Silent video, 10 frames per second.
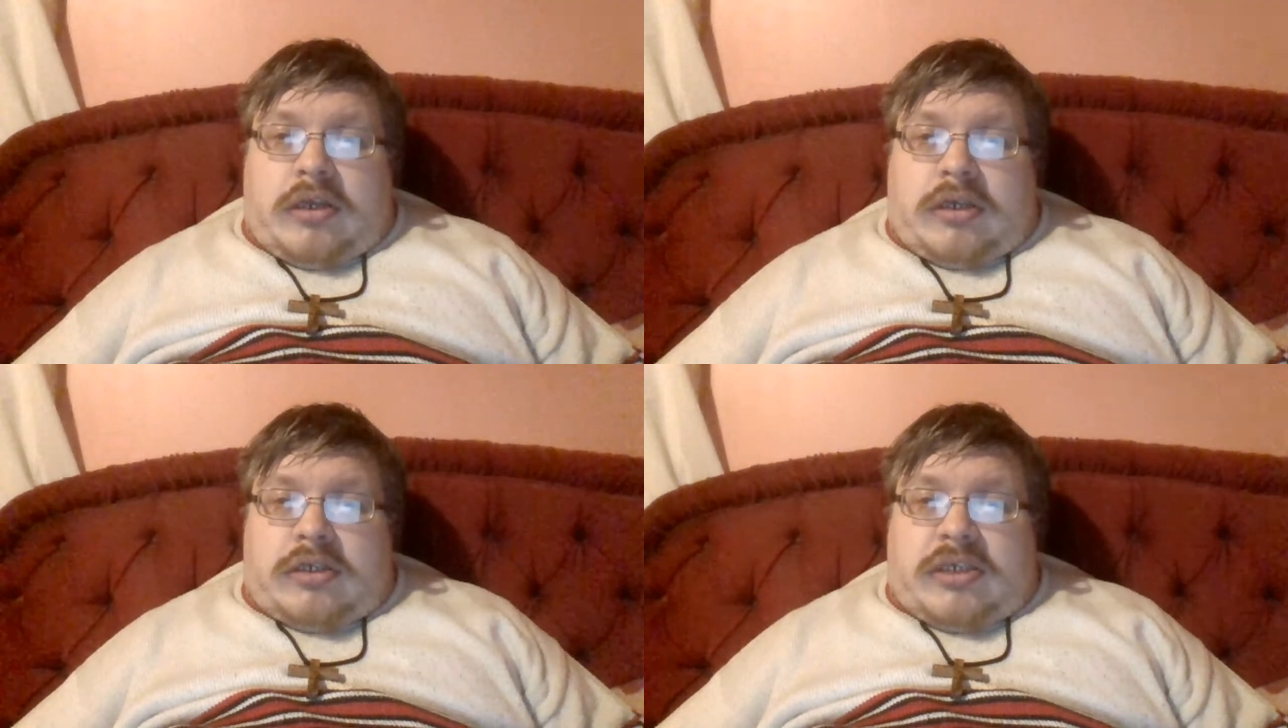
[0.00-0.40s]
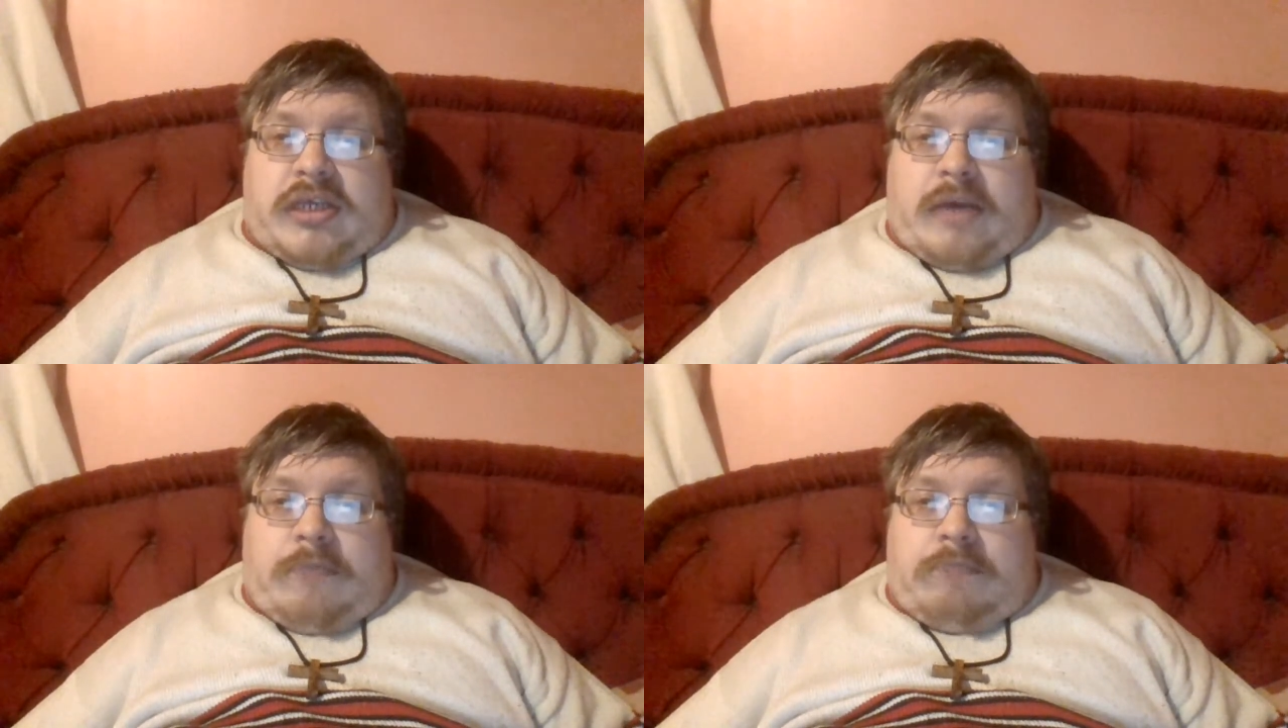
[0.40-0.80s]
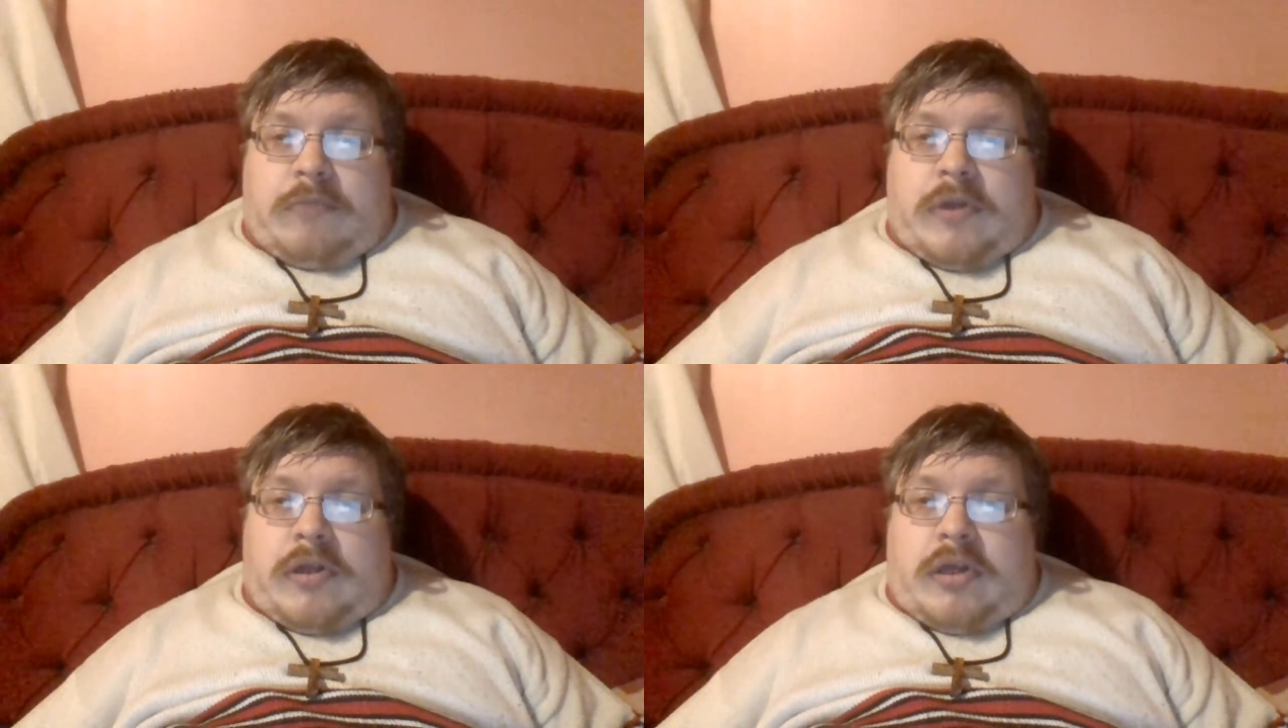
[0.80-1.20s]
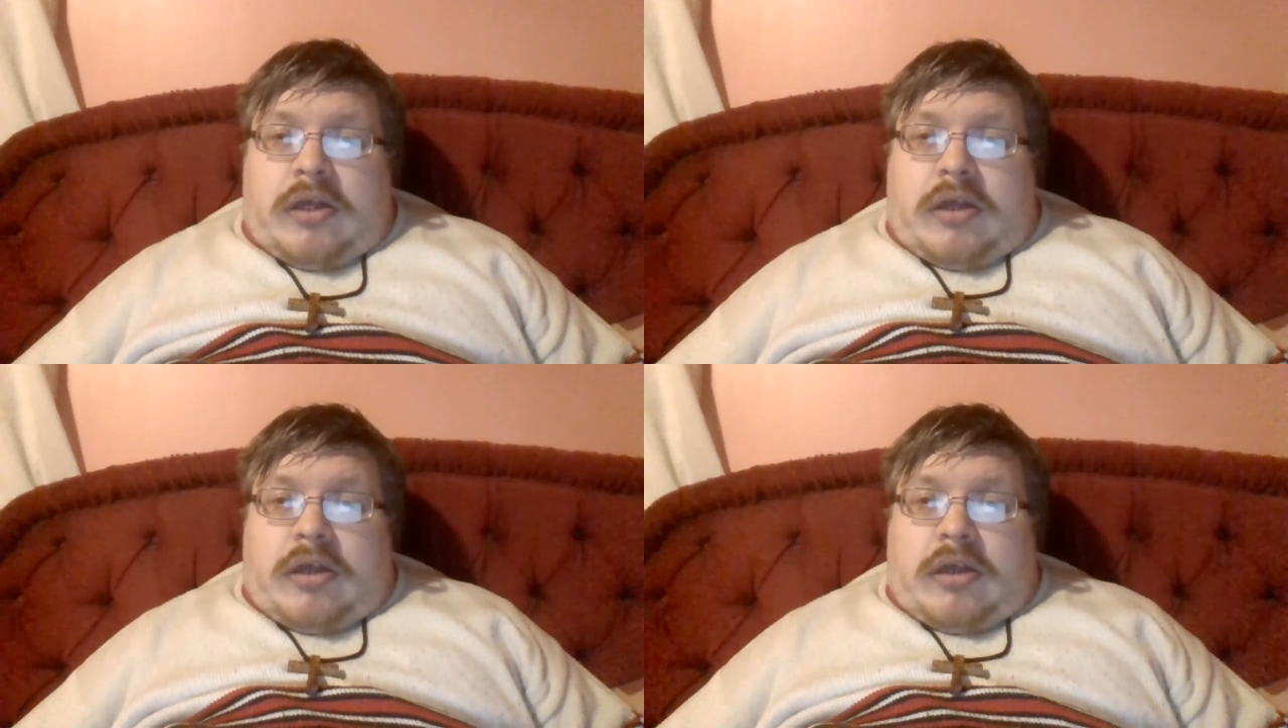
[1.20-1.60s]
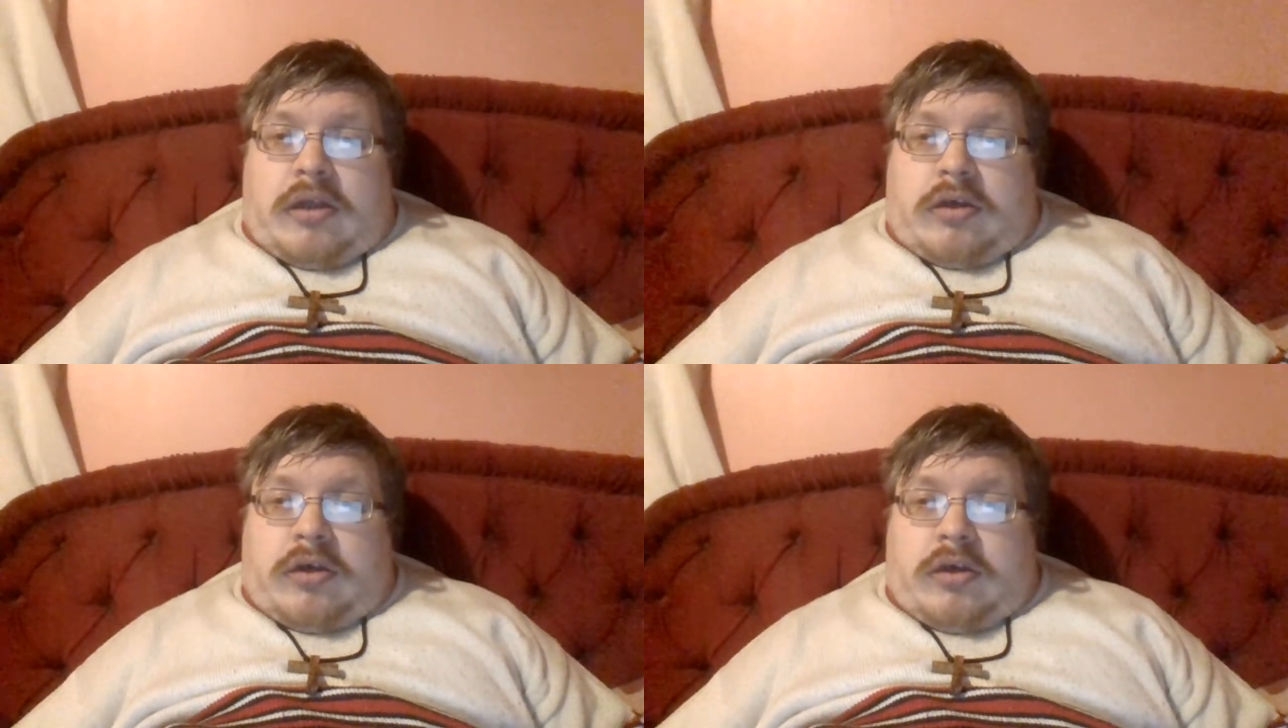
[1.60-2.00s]
and the practices which
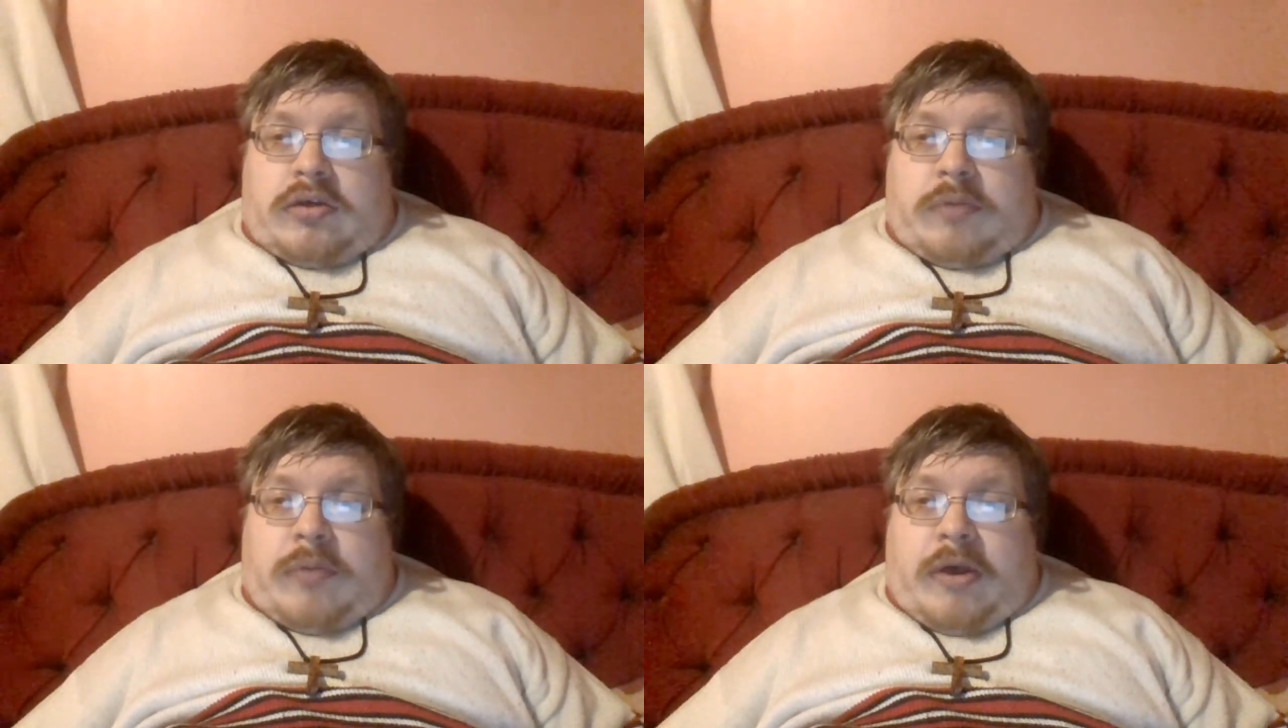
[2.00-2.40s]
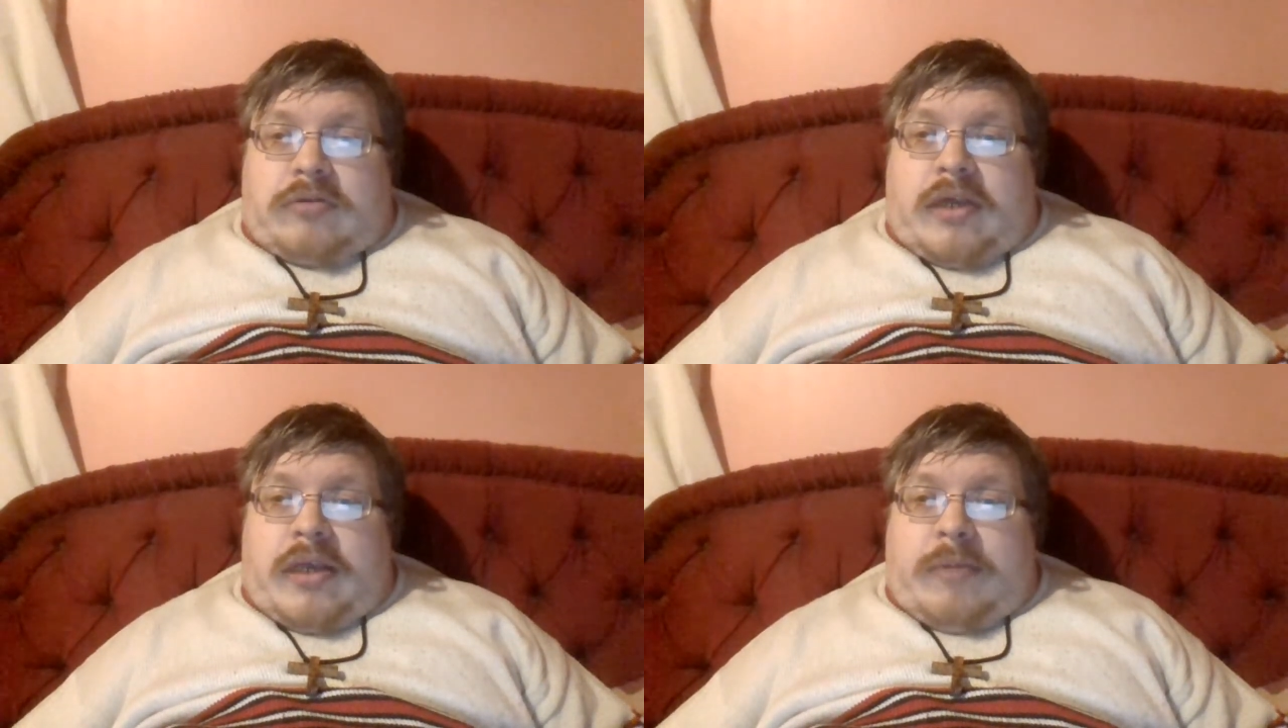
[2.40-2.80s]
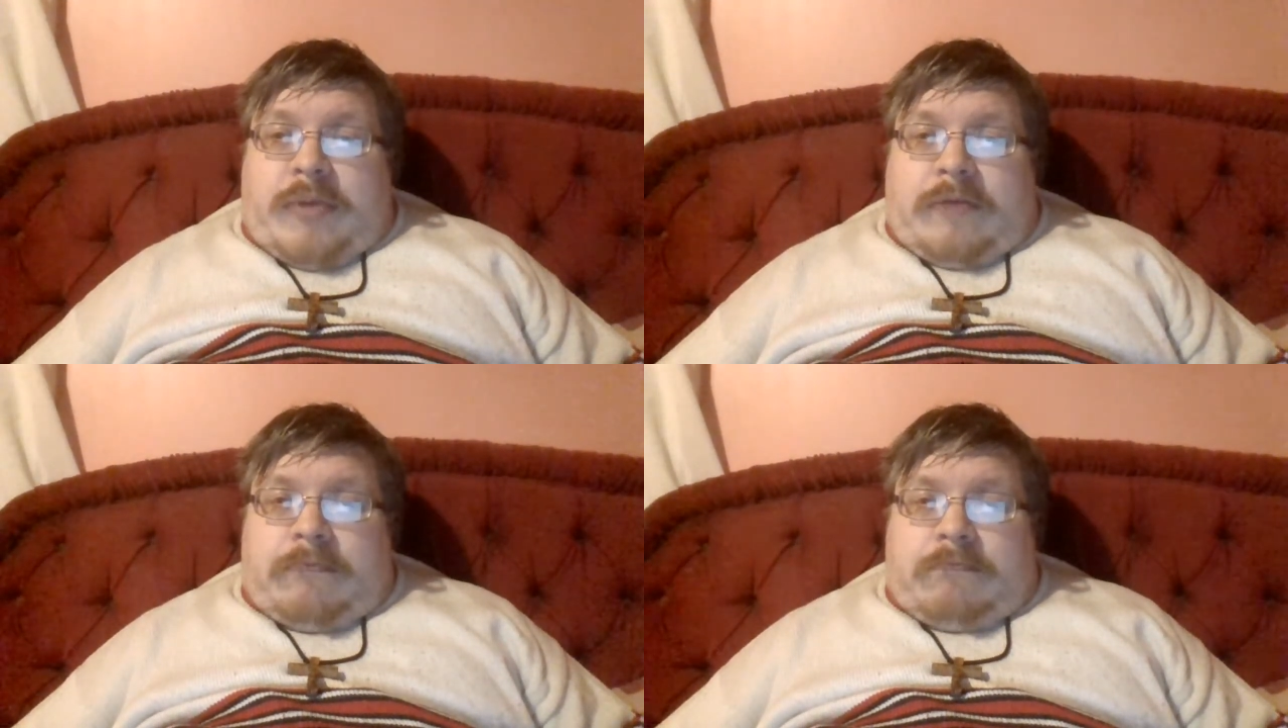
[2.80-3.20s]
I set before you today.